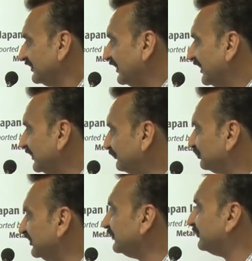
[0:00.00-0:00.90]
and if you
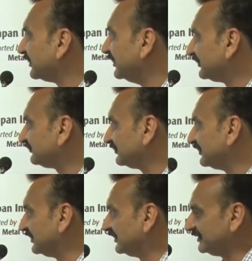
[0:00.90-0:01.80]
see the figures,
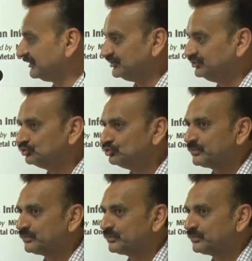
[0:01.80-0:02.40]
you